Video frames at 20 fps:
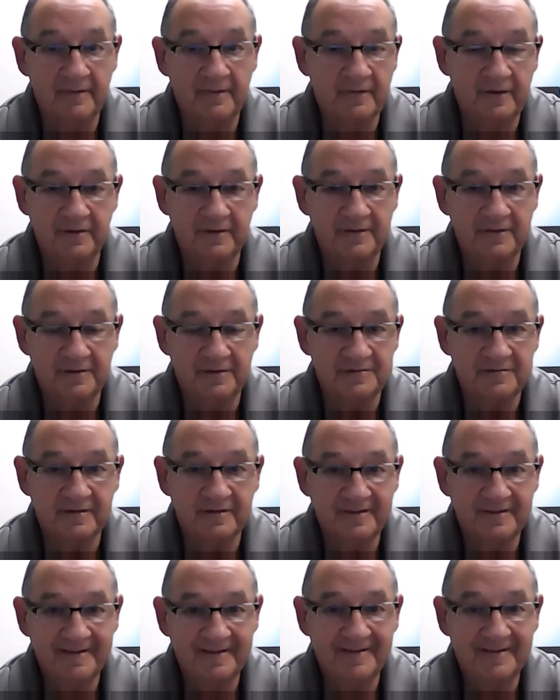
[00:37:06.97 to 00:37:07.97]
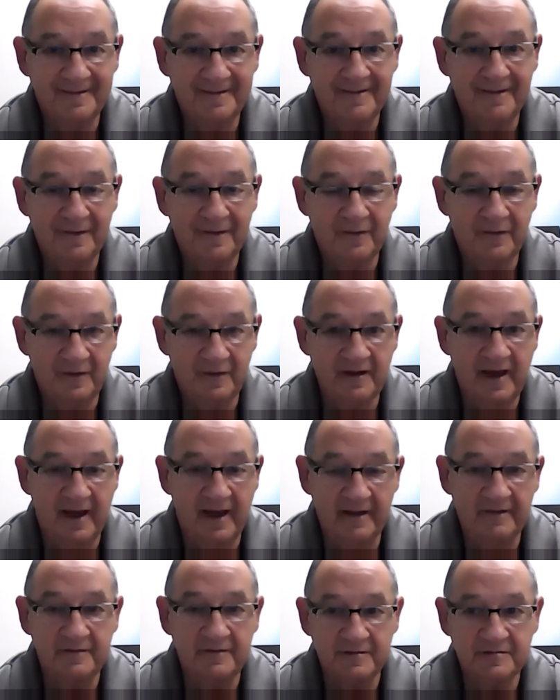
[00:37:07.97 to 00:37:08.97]

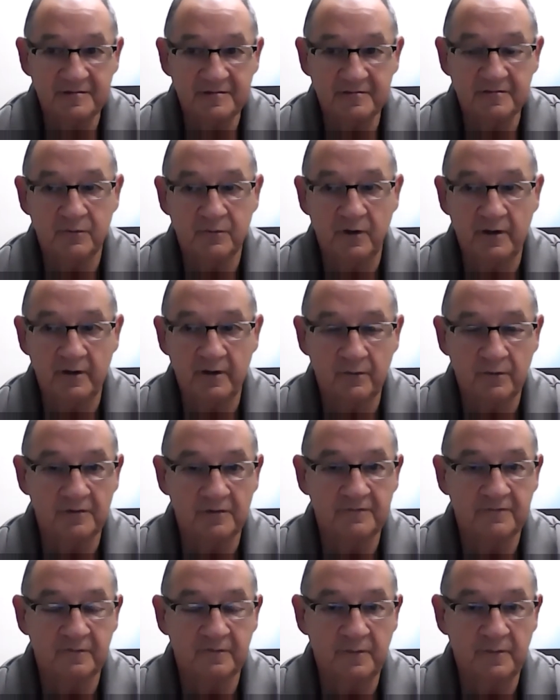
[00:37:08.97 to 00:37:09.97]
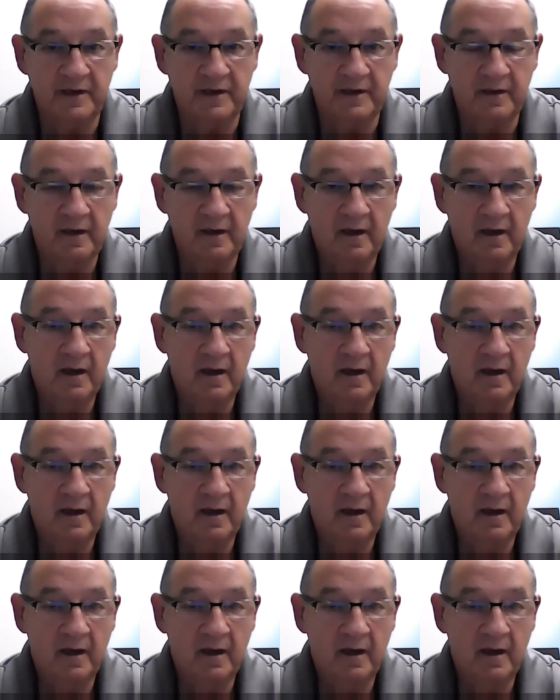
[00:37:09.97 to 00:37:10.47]
And this is the way that works for me.